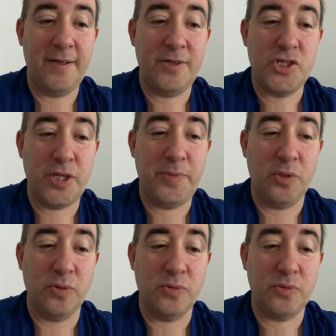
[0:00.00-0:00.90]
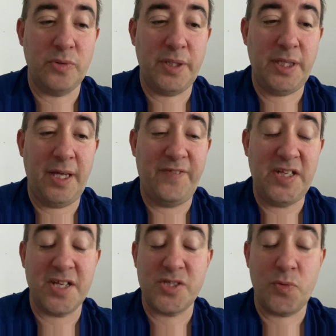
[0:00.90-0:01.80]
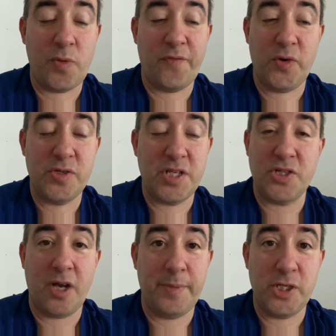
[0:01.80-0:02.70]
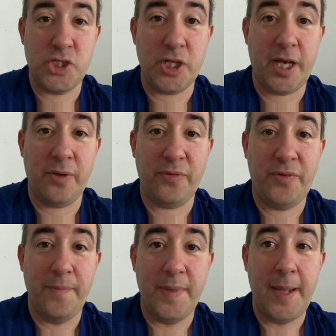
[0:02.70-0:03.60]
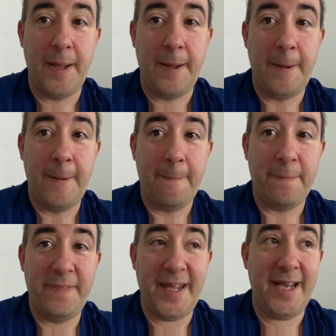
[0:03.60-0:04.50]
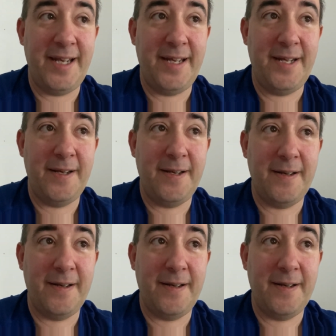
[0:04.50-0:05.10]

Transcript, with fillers: Chibnall, if he doesn't reverse the Timeless Child, then